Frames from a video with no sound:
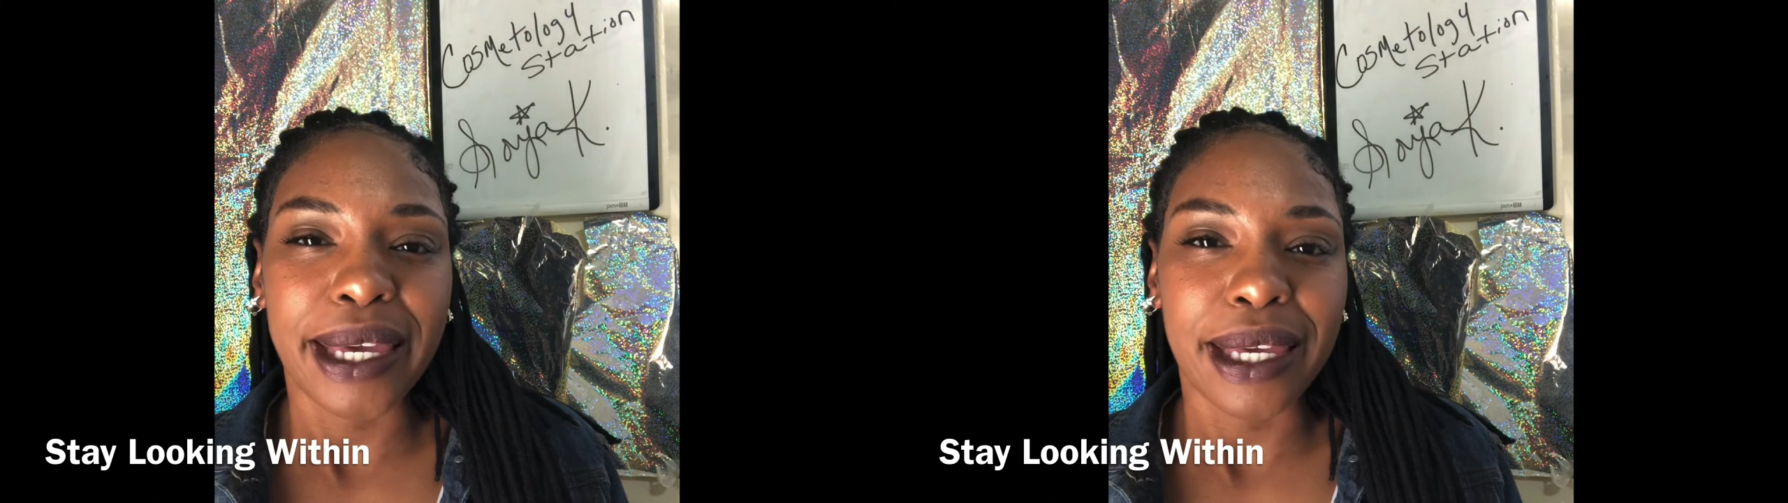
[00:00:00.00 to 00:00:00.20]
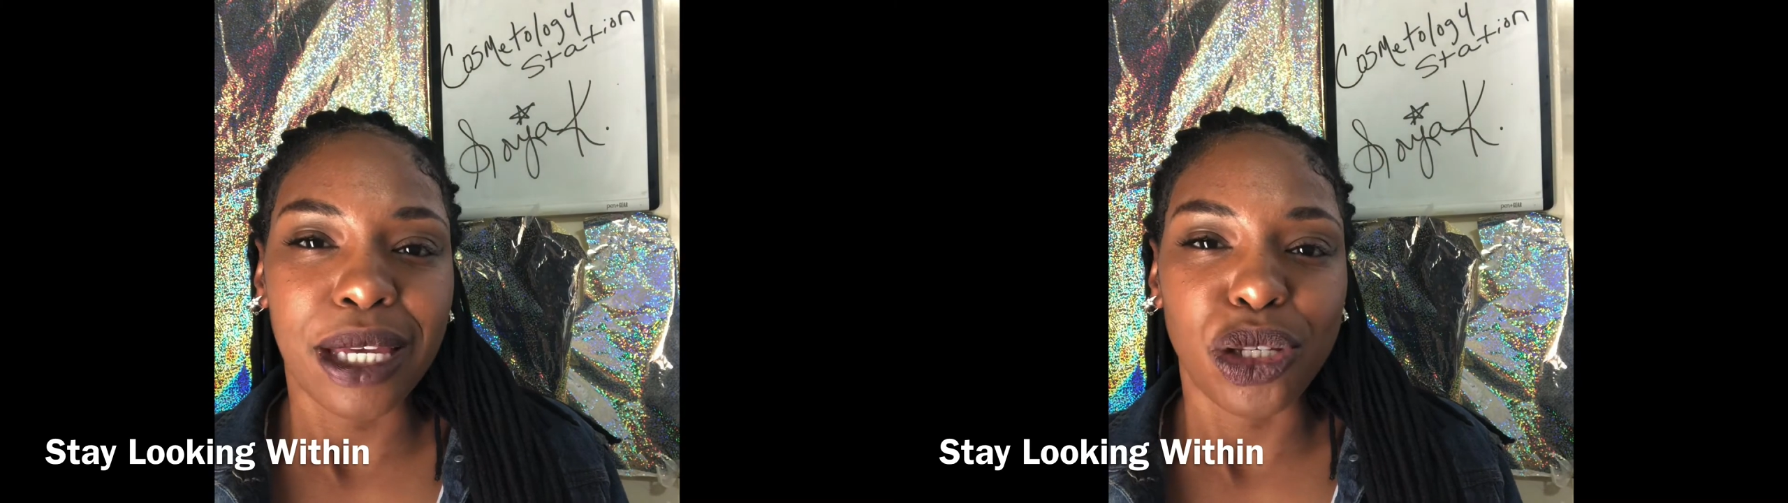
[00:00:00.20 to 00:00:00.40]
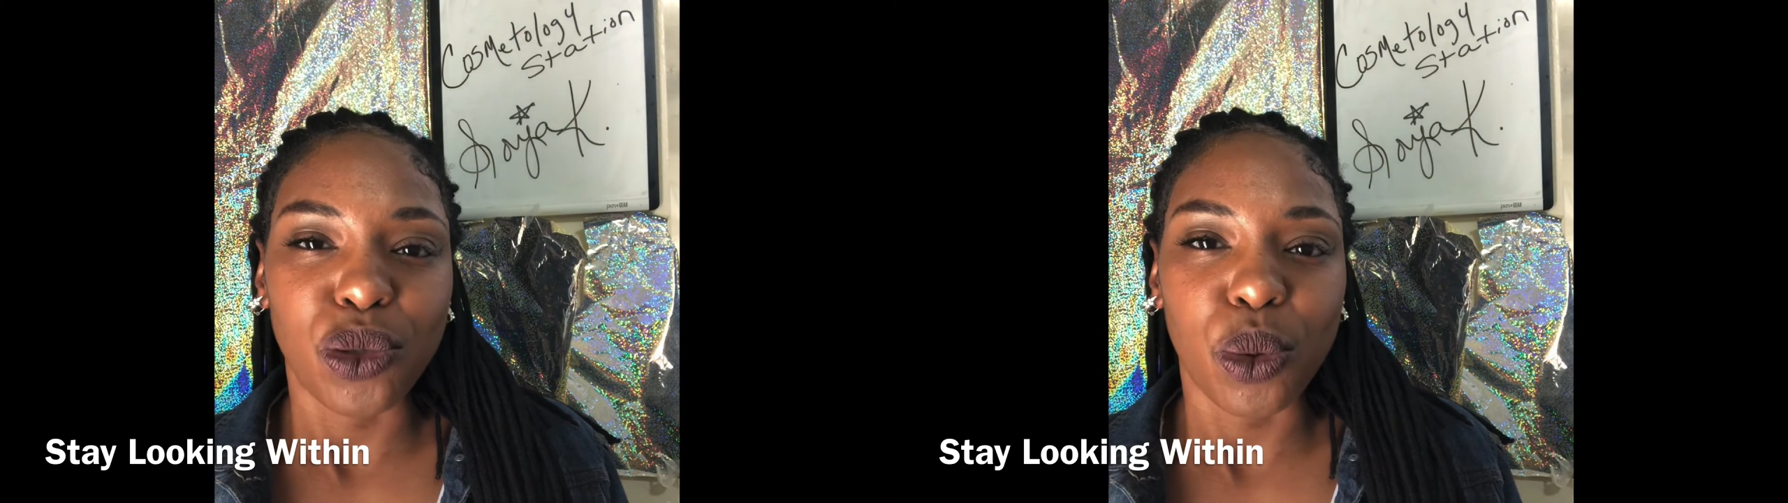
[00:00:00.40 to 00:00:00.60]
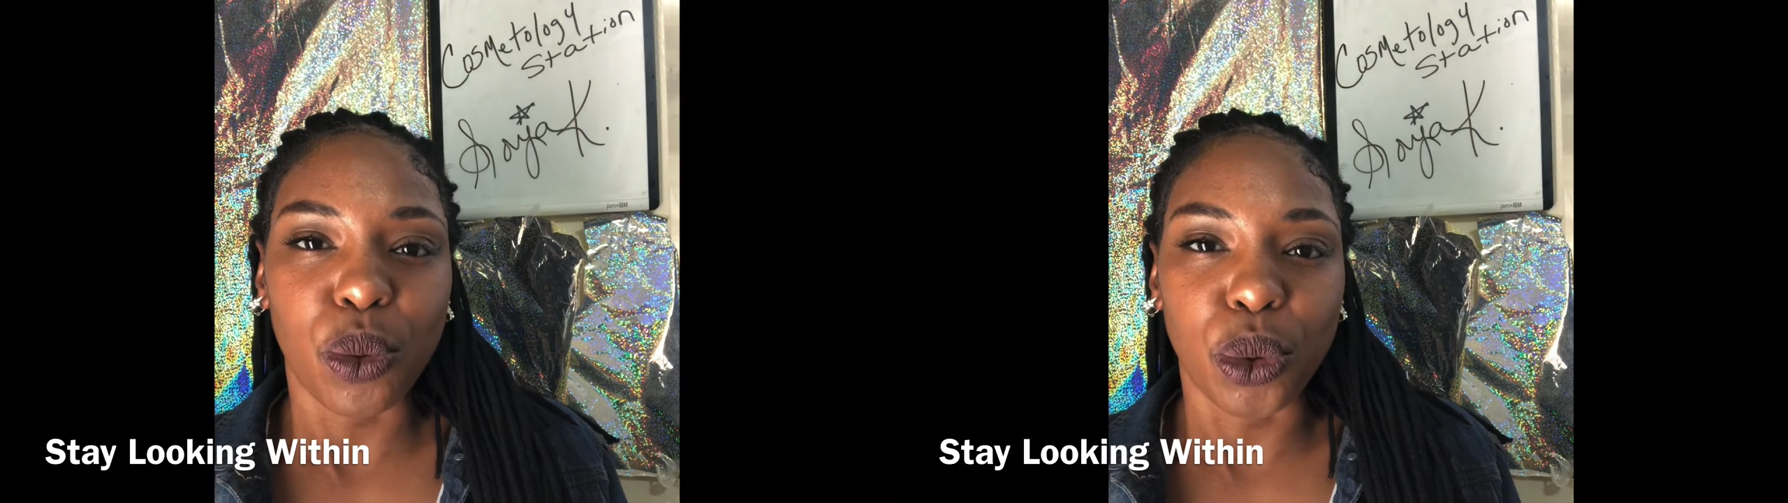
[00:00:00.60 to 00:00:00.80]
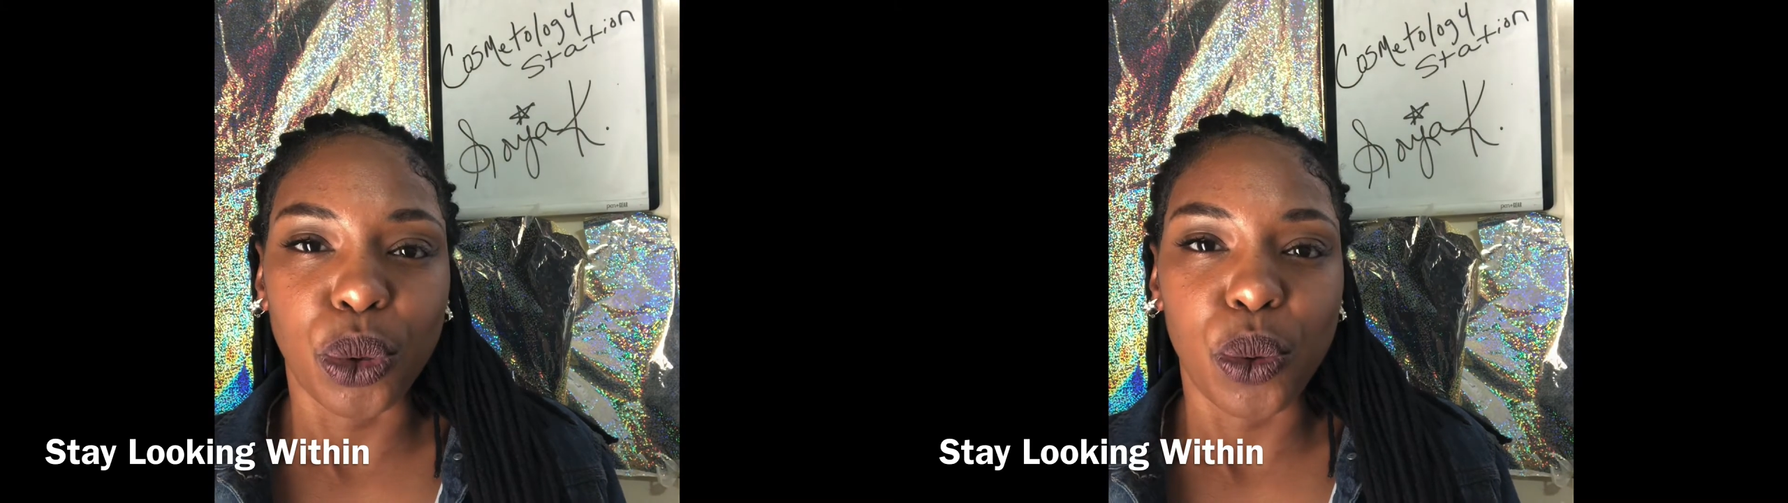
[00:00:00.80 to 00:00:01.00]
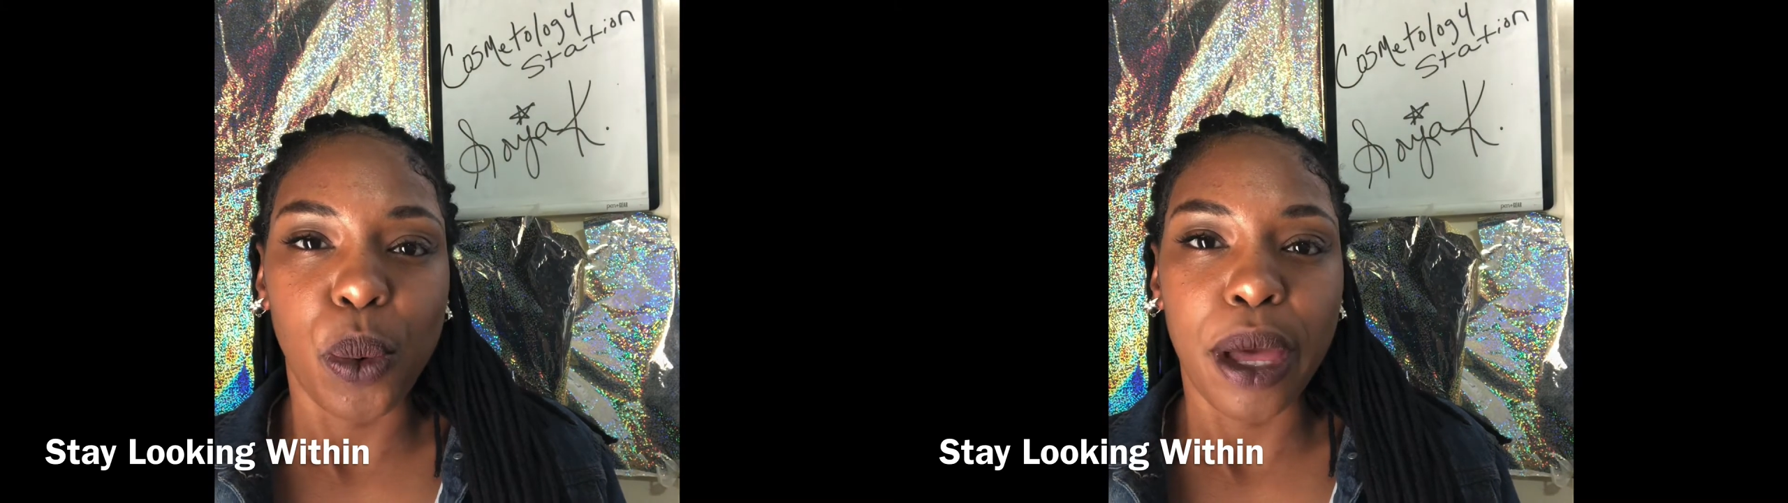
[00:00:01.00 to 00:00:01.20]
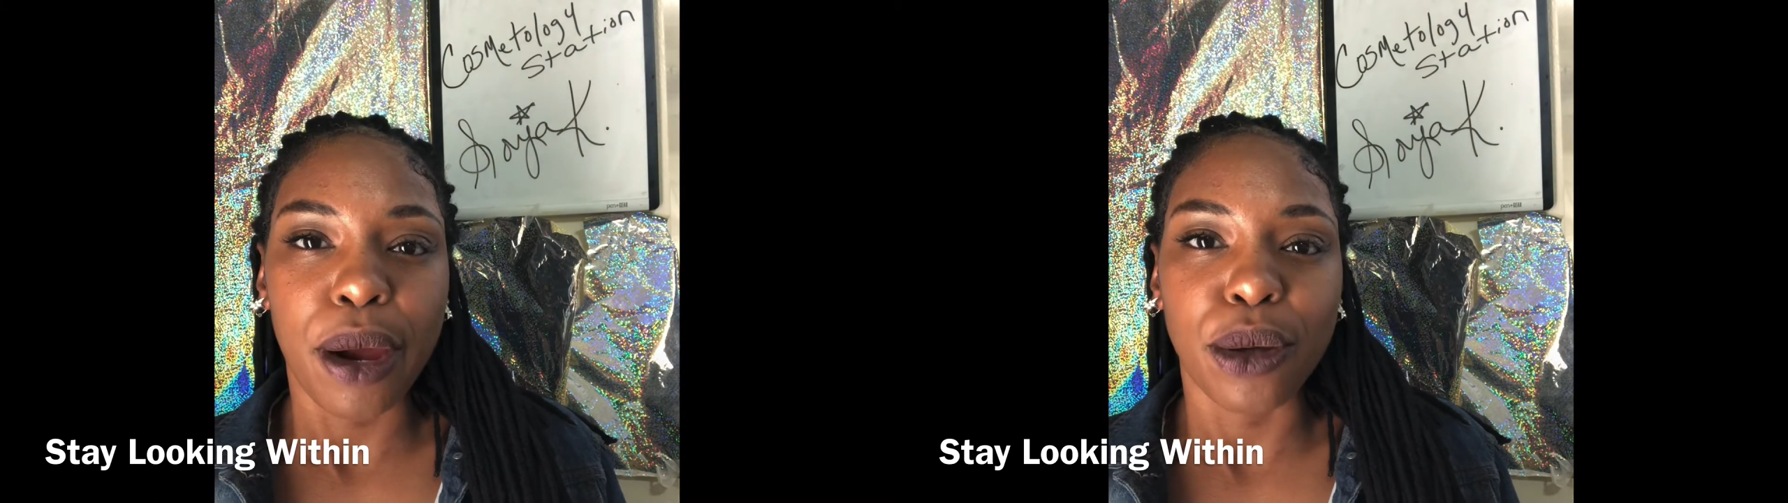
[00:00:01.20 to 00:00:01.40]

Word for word: can get you through where